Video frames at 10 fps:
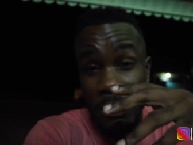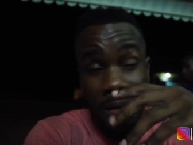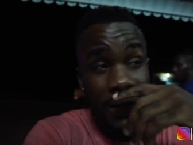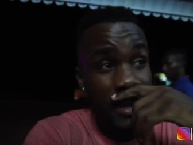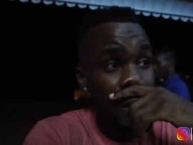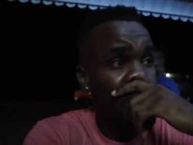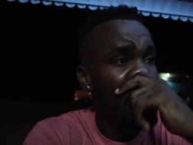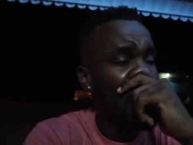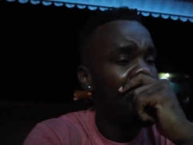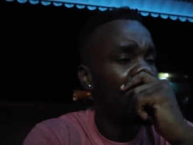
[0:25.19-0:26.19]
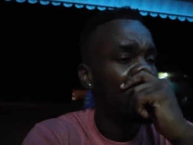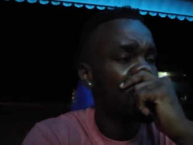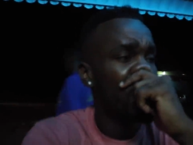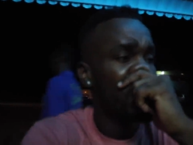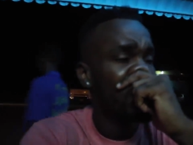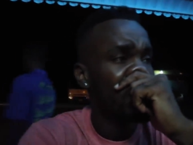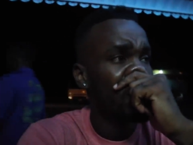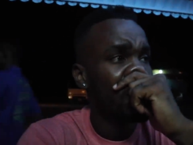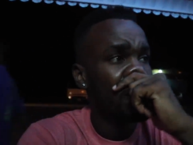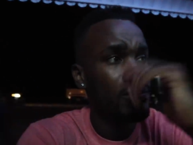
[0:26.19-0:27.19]
place probably about what?
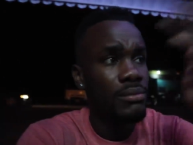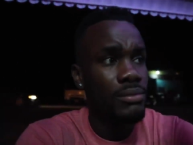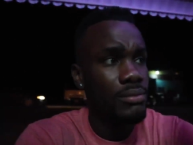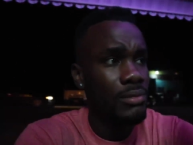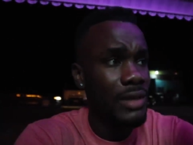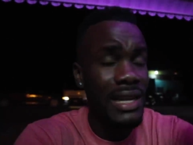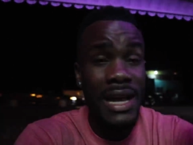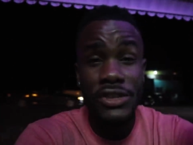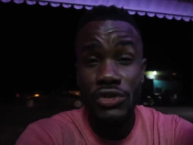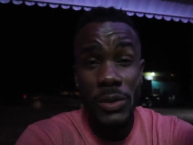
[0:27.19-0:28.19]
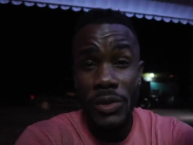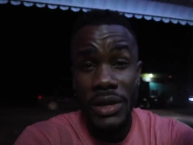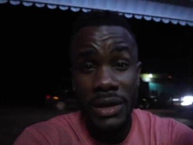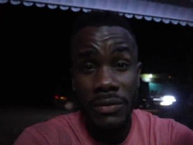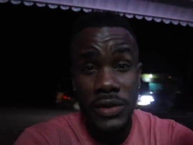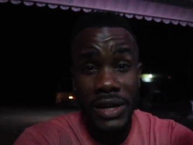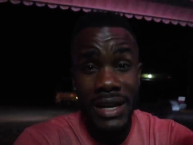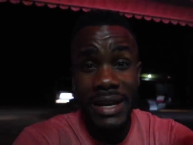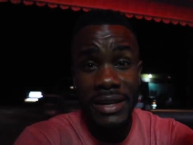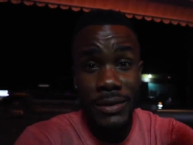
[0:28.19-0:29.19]
The last Dream Weekend video that
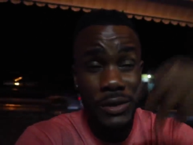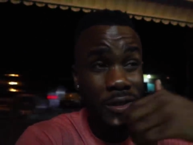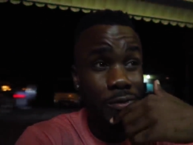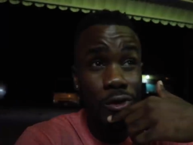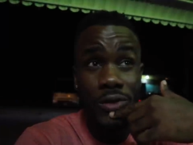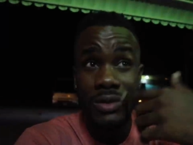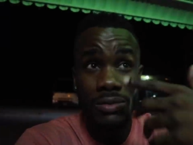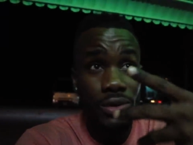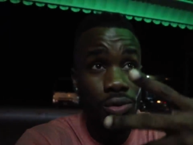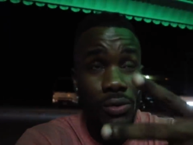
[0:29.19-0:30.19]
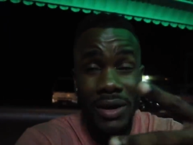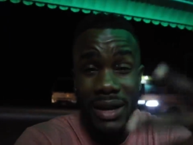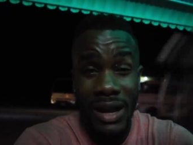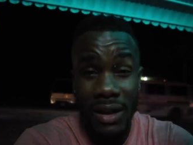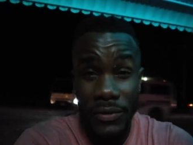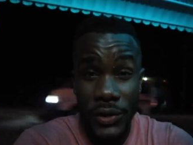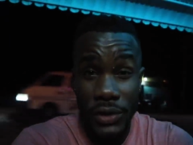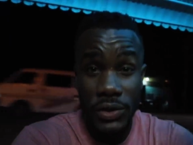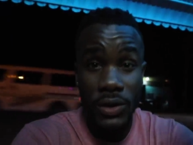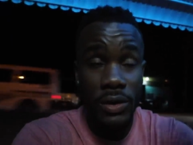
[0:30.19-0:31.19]
I did, which is about two and a half
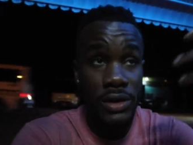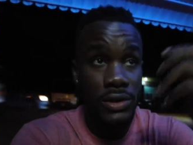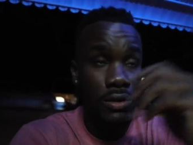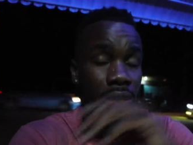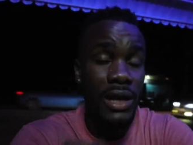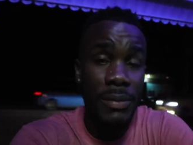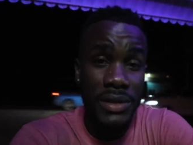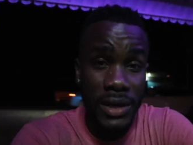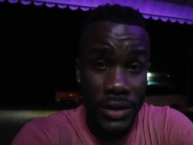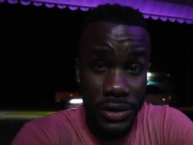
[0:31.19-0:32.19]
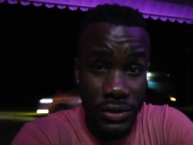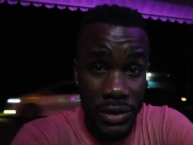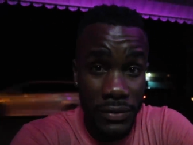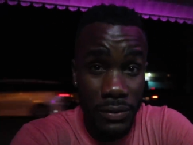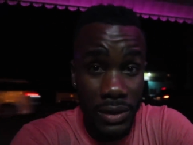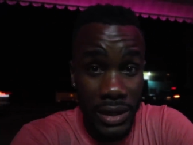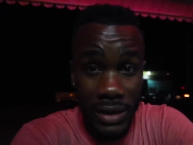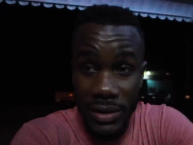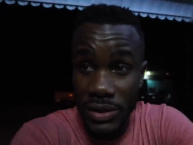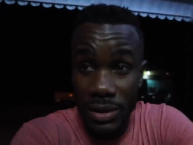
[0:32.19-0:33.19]
years ago or so, and let me tell you, the street food
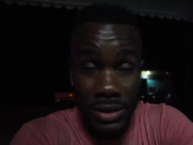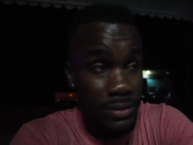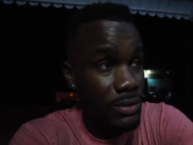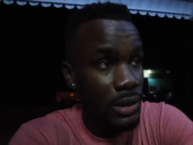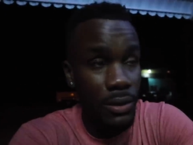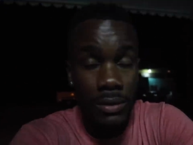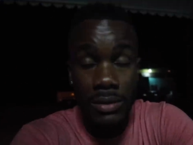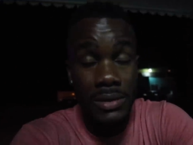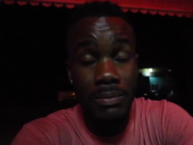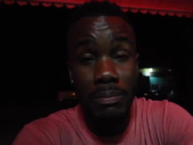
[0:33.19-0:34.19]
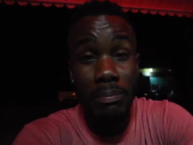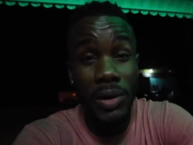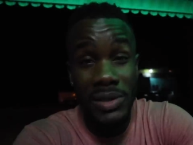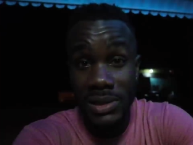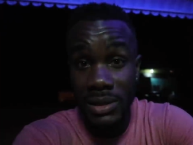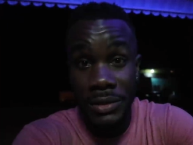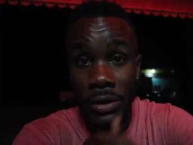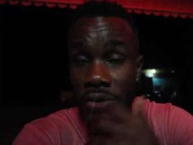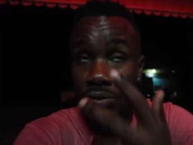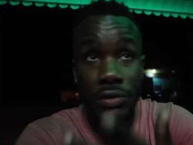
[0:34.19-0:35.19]
here is just, yo, it's busting,
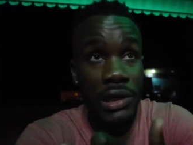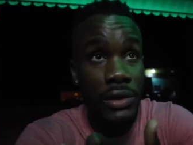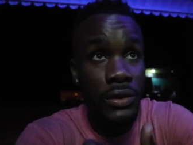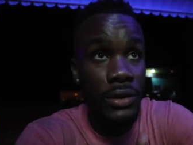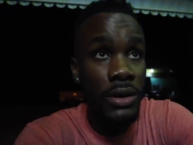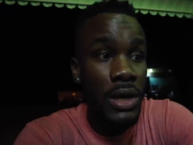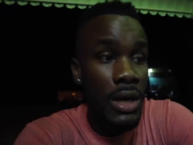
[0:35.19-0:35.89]
yo, it's really good.